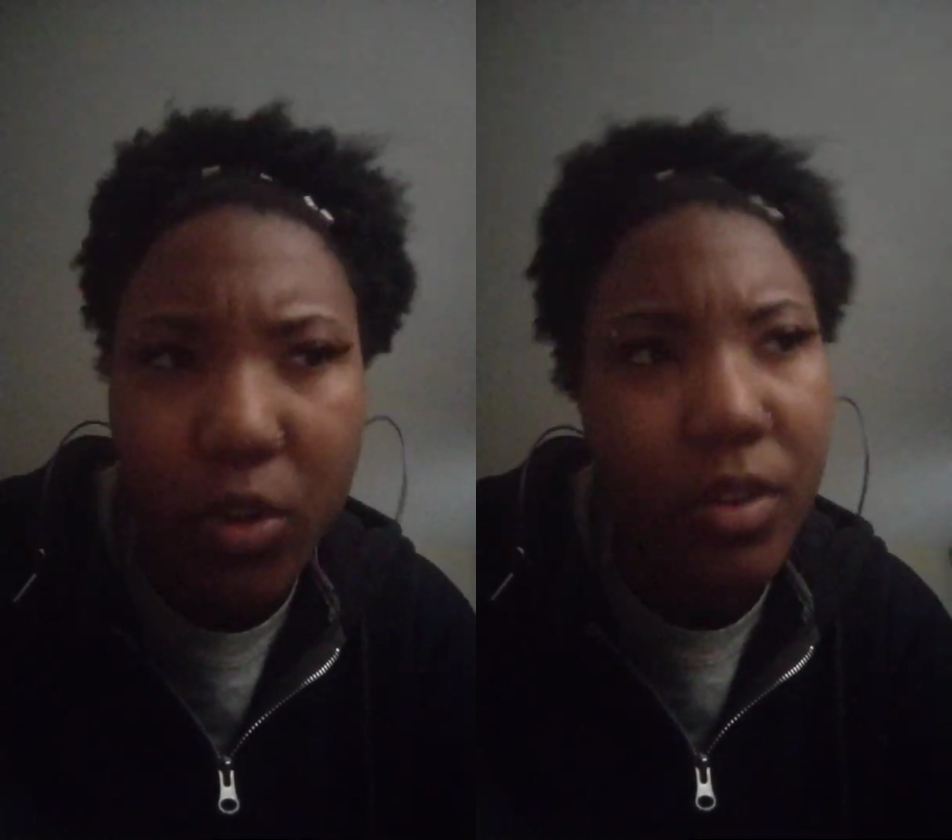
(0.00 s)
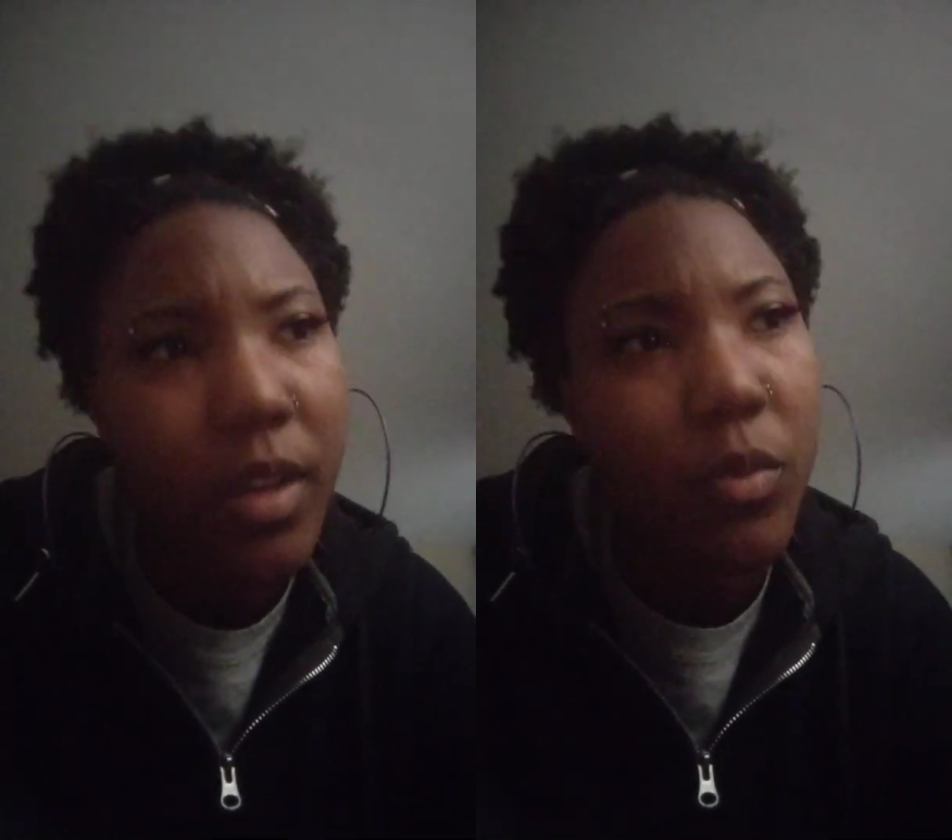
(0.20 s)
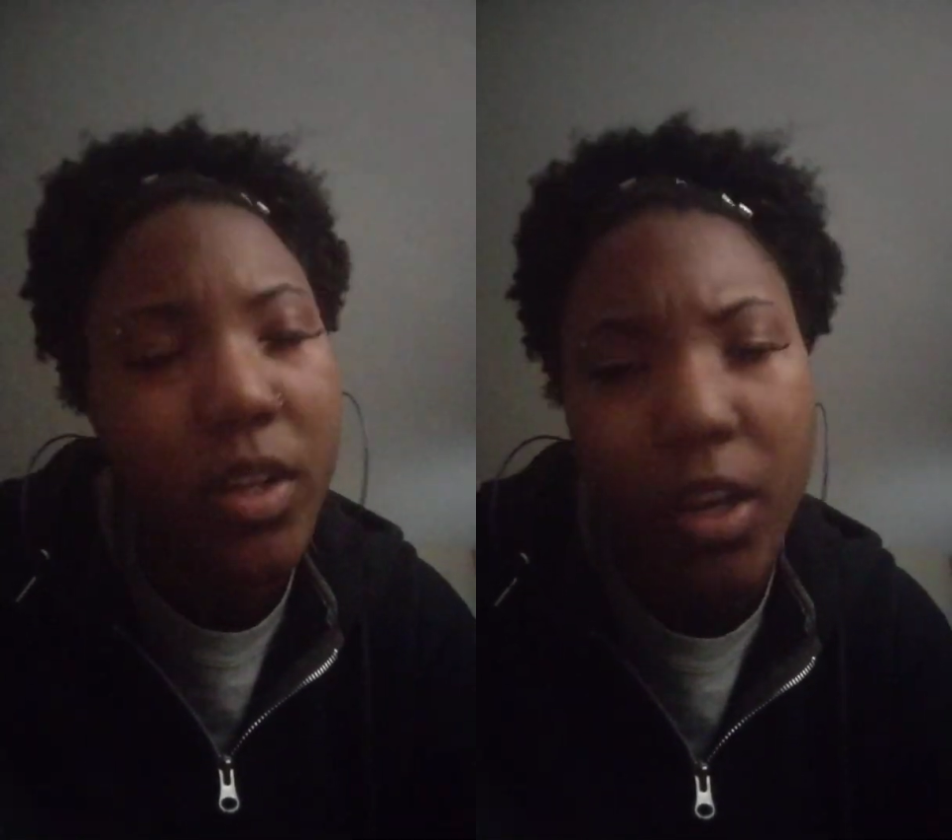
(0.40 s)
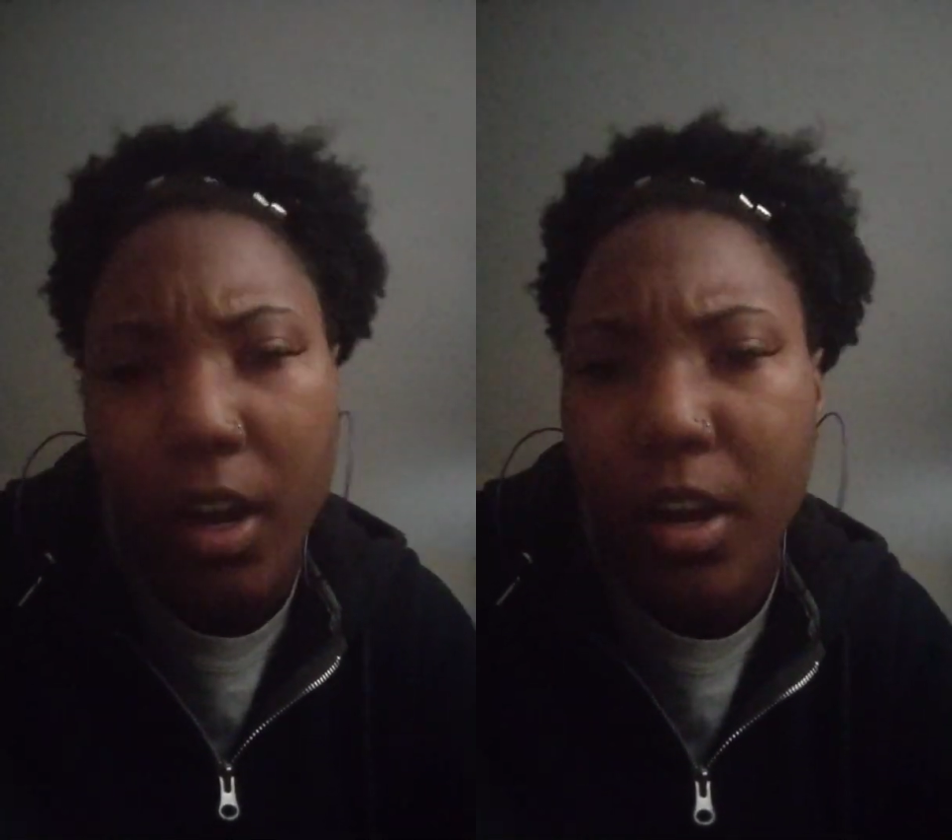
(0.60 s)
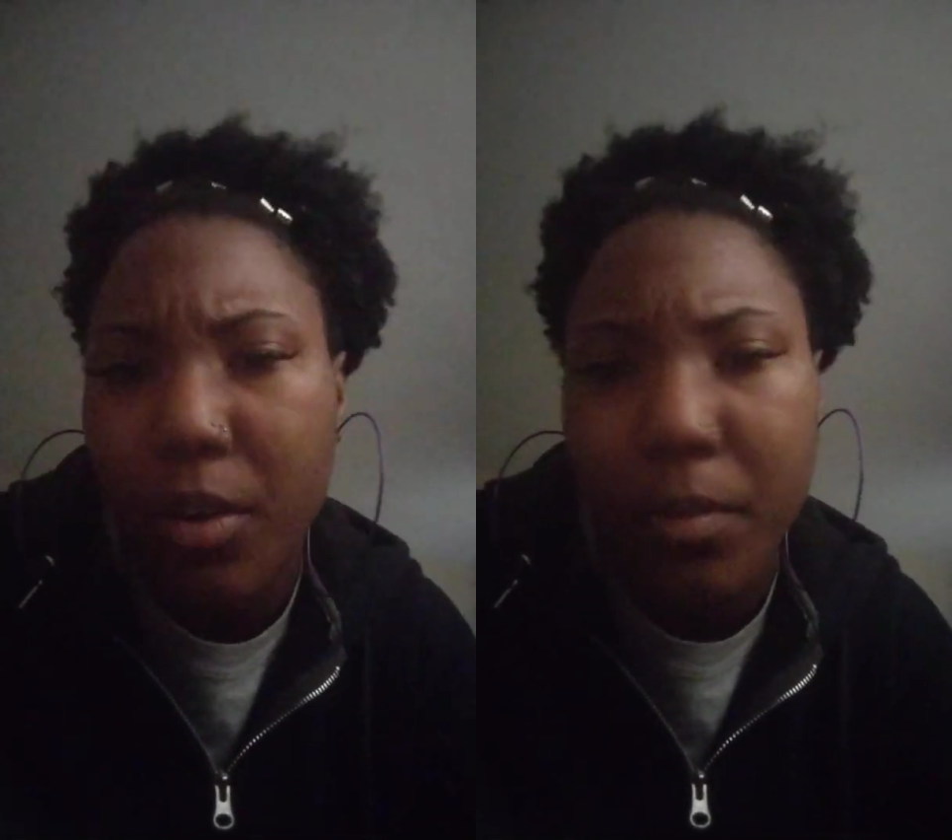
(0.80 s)
or they want to
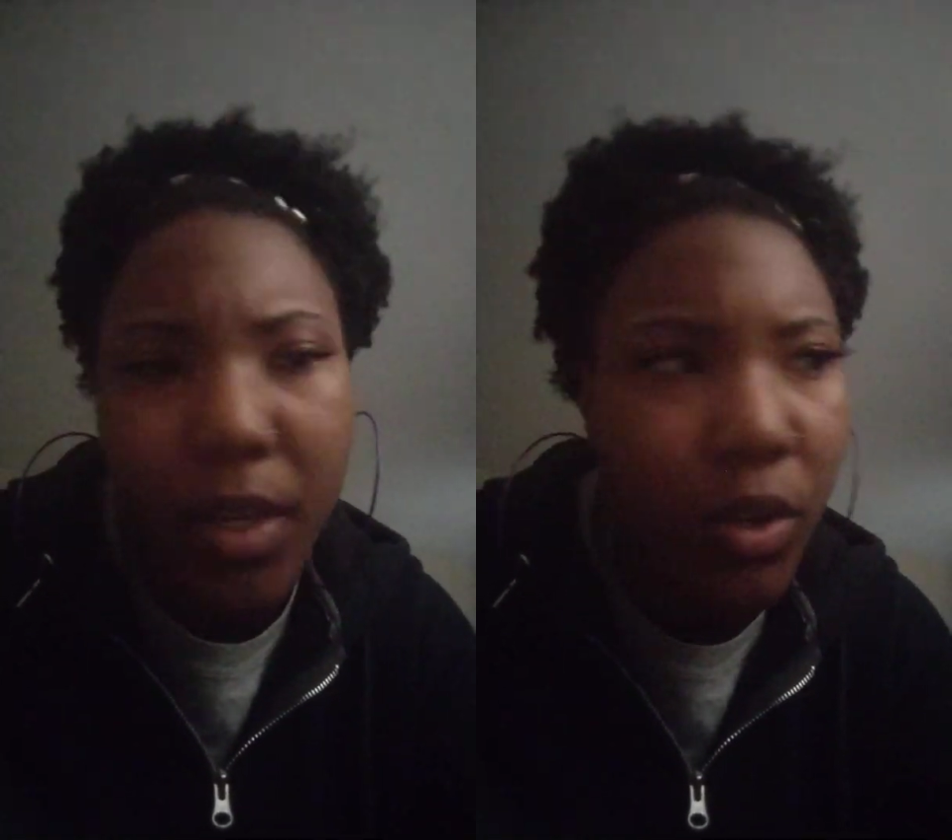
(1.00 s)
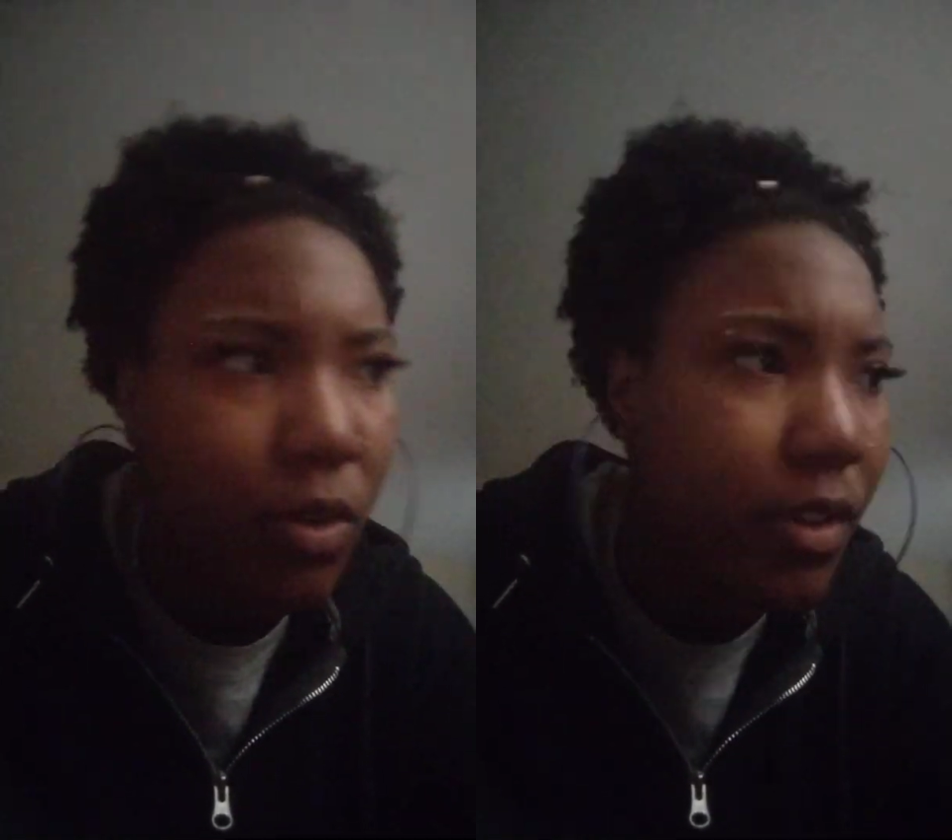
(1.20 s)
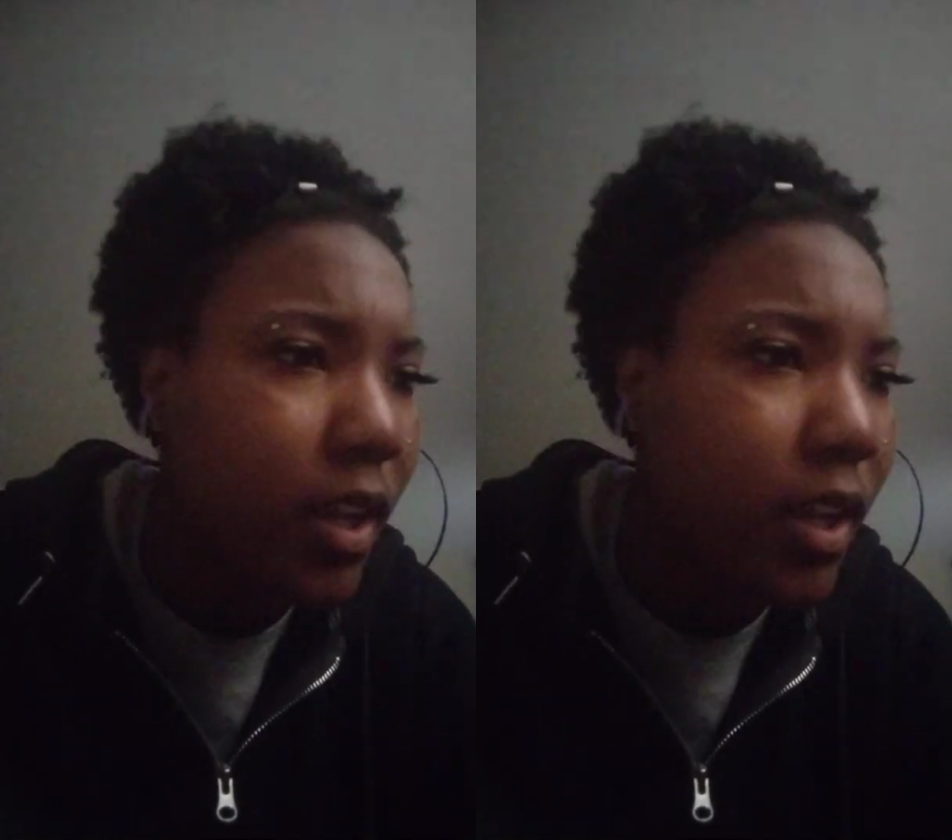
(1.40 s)
hire me, or